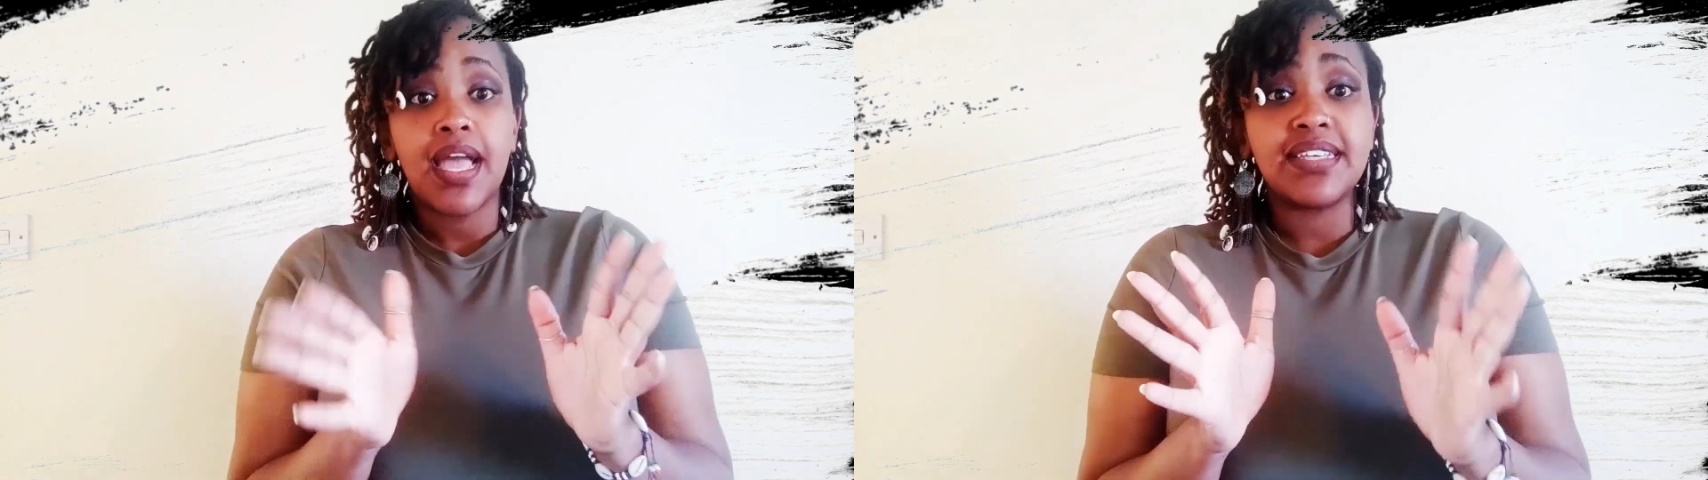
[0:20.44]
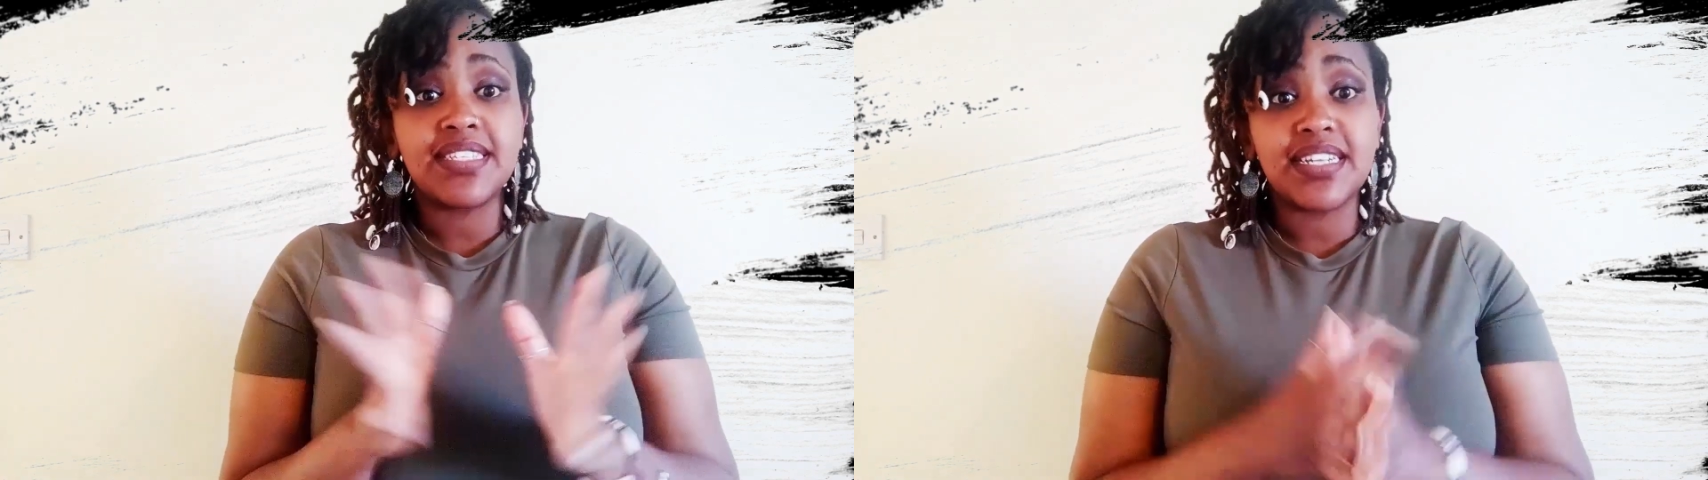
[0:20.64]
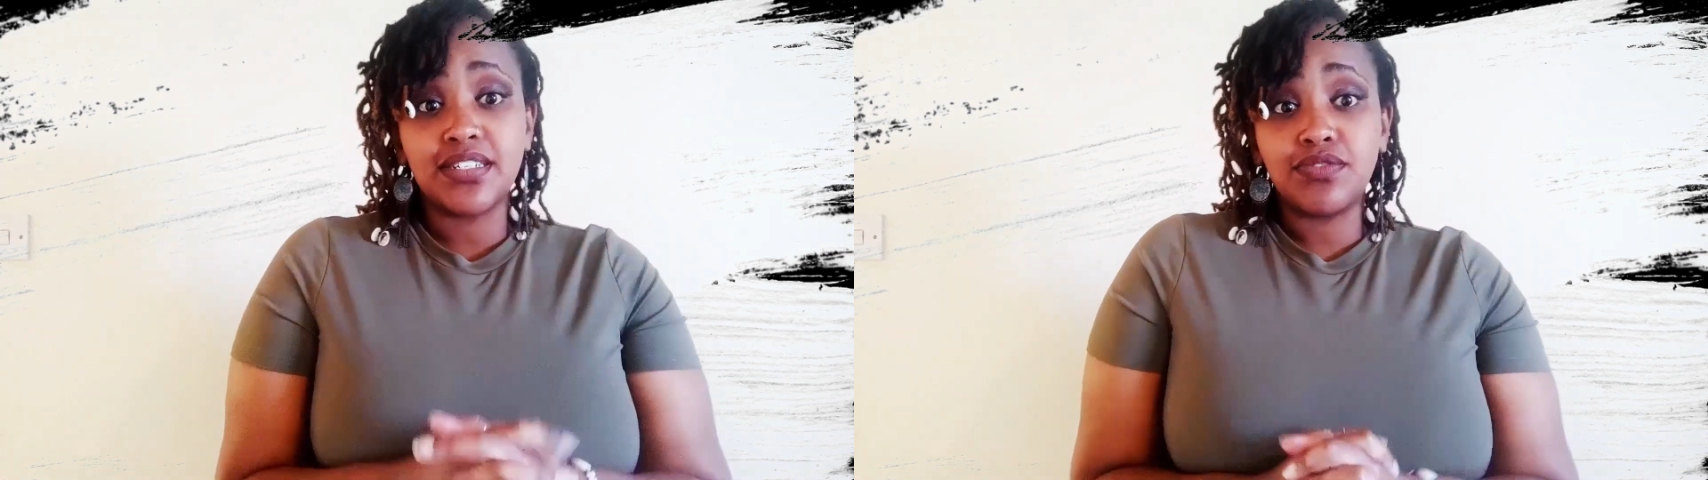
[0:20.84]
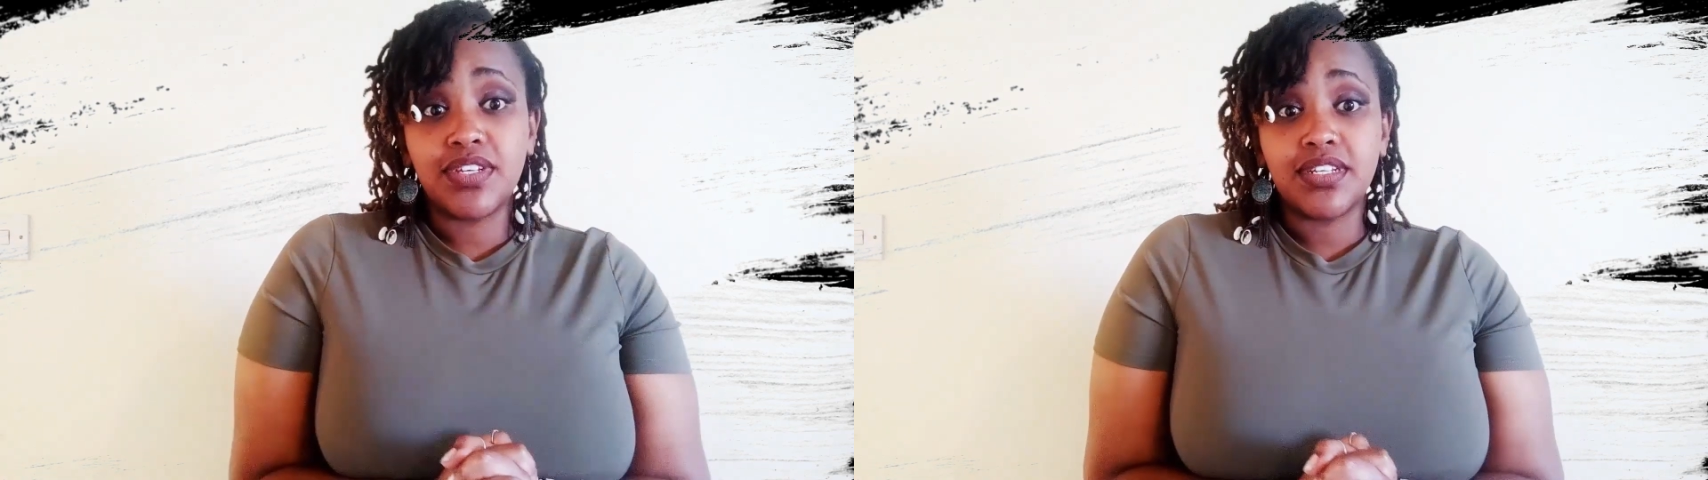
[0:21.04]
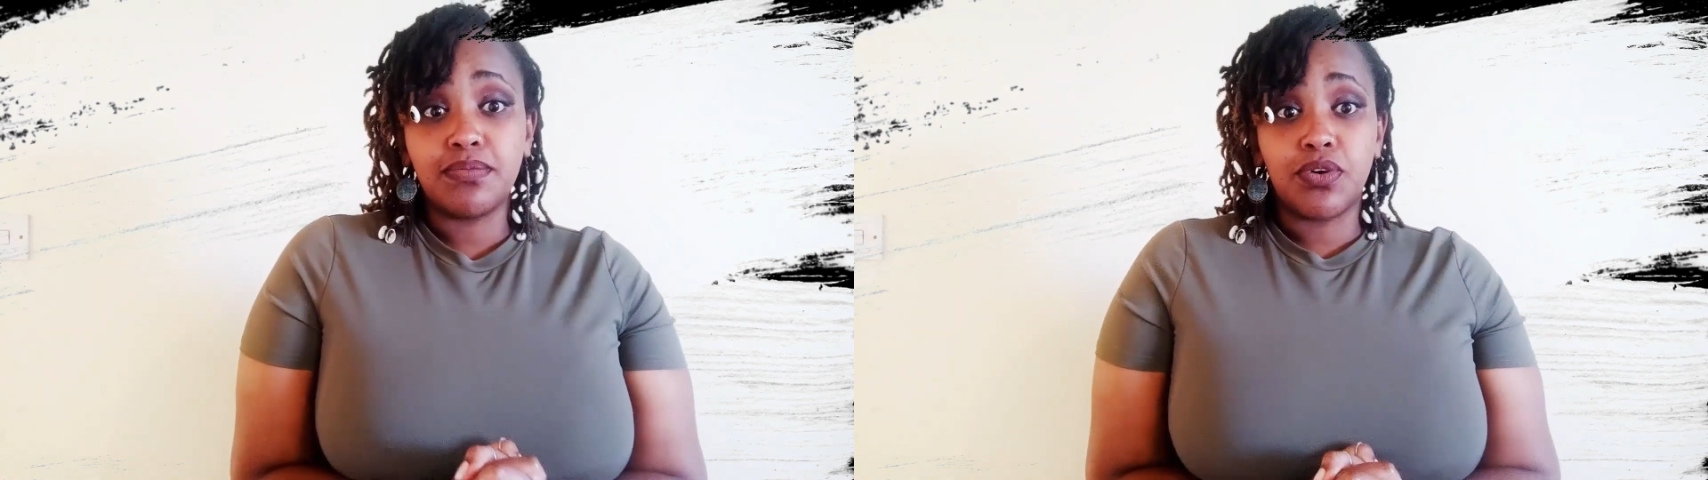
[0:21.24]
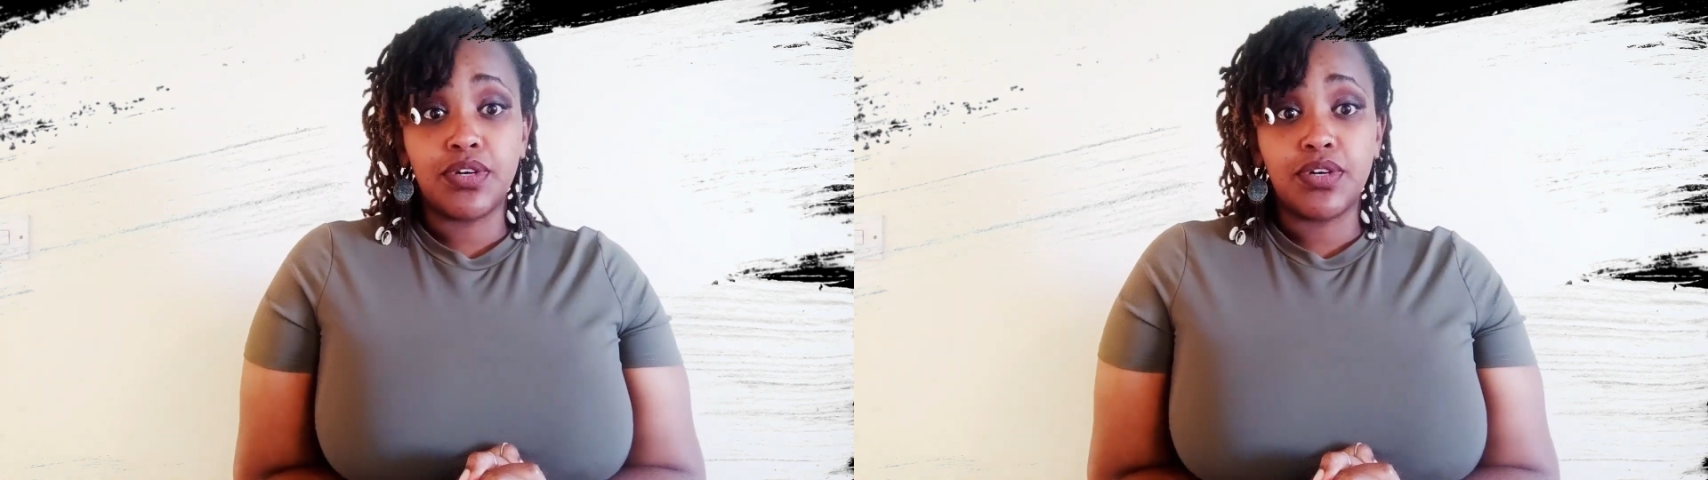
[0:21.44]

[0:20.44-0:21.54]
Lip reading: I started reading more